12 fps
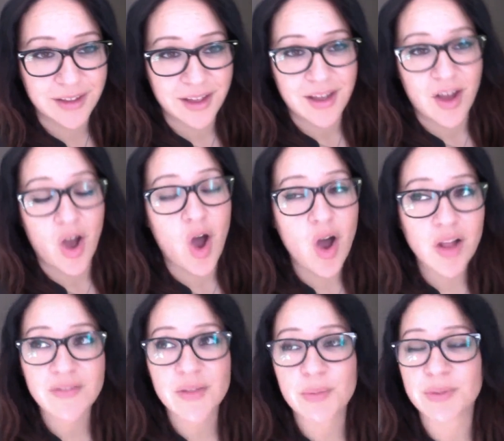All
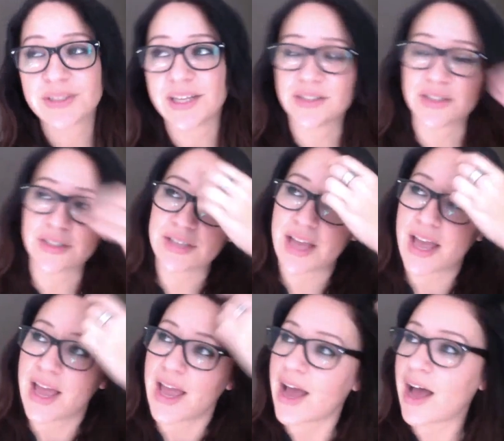of the presenters,
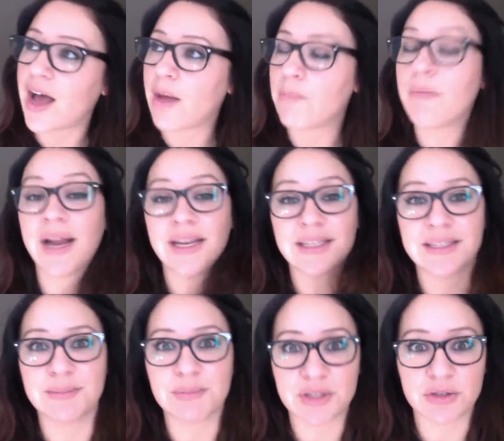uh, minus
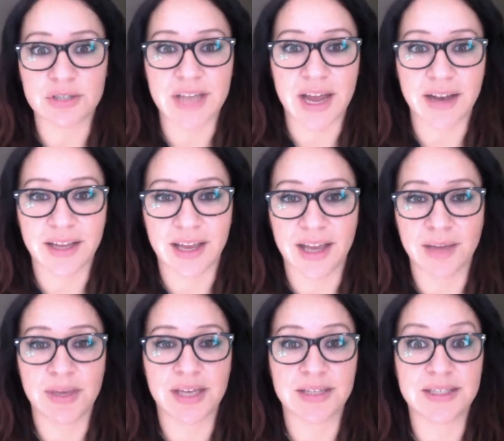Mister Dan King,
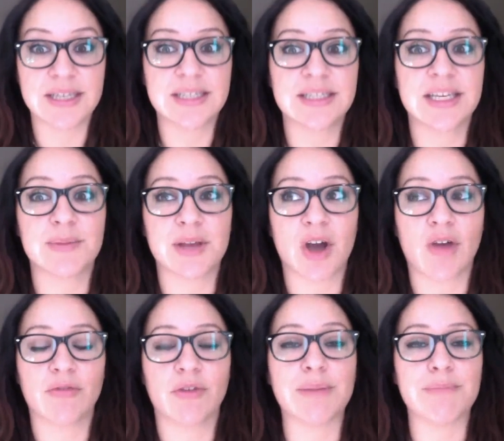because he's going to be
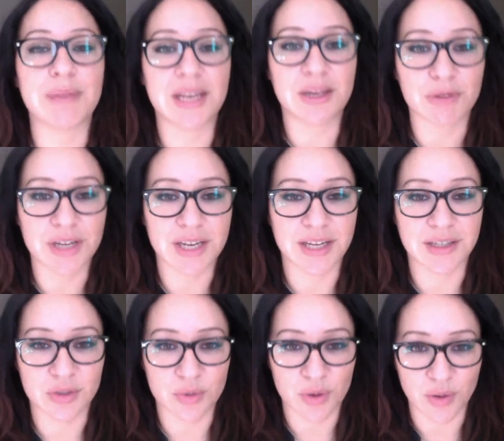offering mini readings
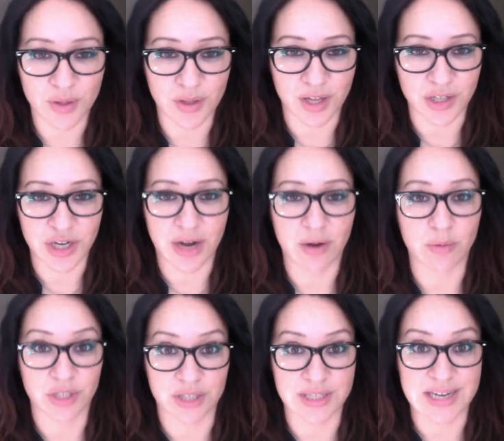throughout the lunch hour,
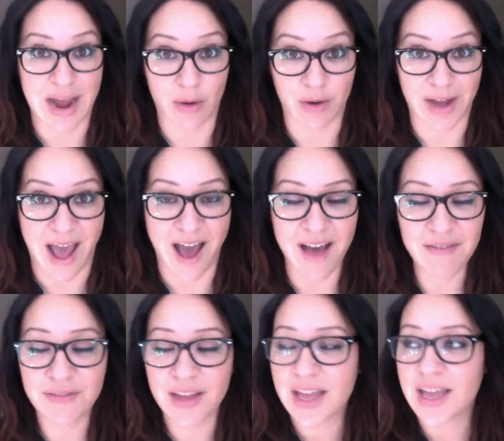which is an hour and a half.
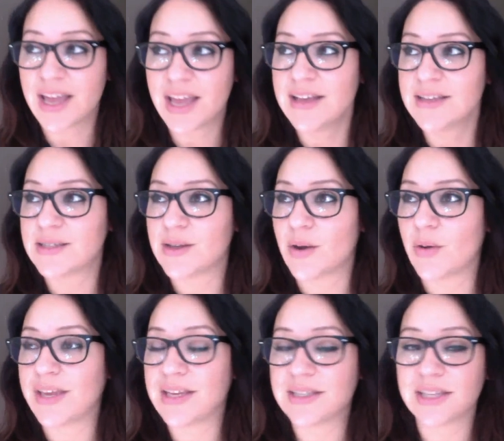So
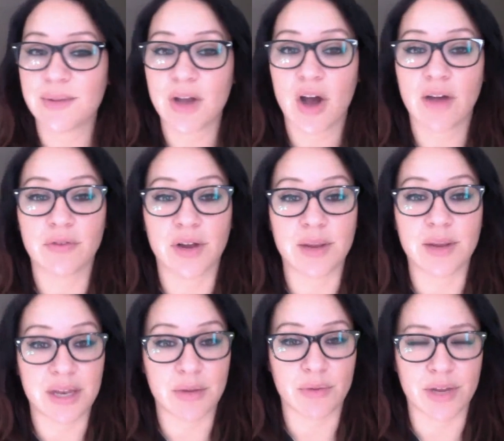he's going to be offering
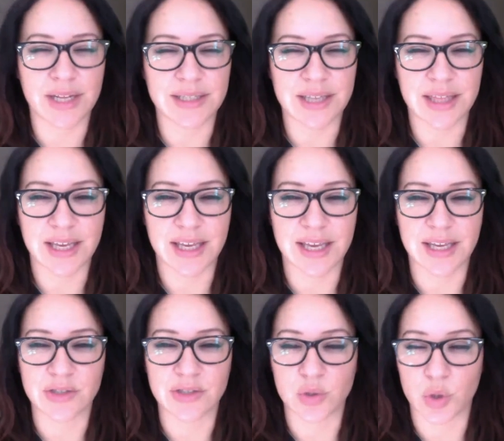mini readings. I think he can
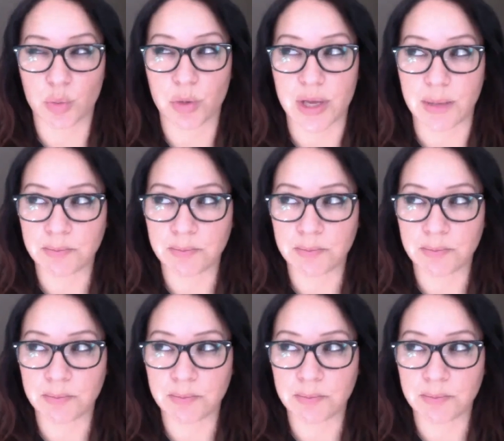do three.